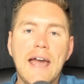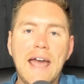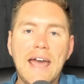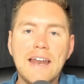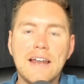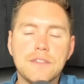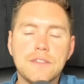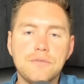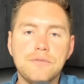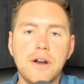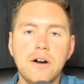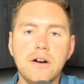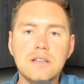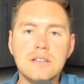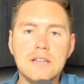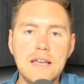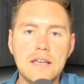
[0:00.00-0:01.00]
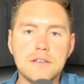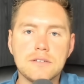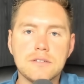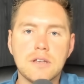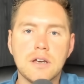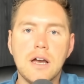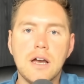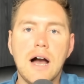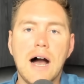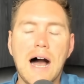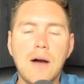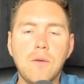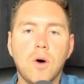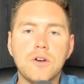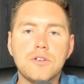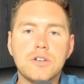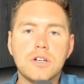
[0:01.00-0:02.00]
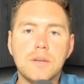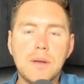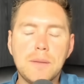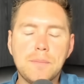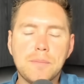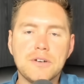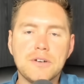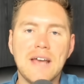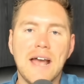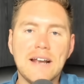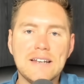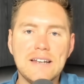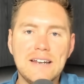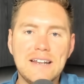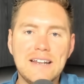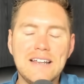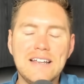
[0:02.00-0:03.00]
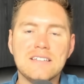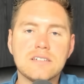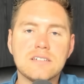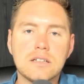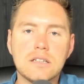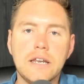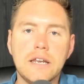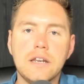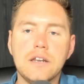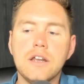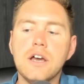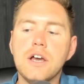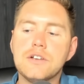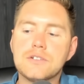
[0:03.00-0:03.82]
And at the very least, I want you to be protected and insulated